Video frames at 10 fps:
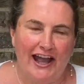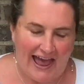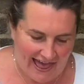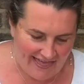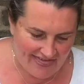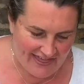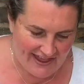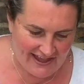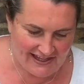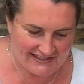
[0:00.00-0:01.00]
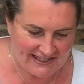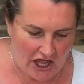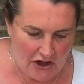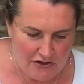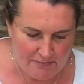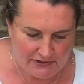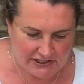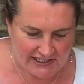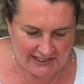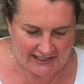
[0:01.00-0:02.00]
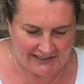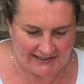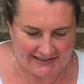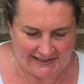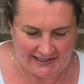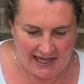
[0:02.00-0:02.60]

at these aubergines.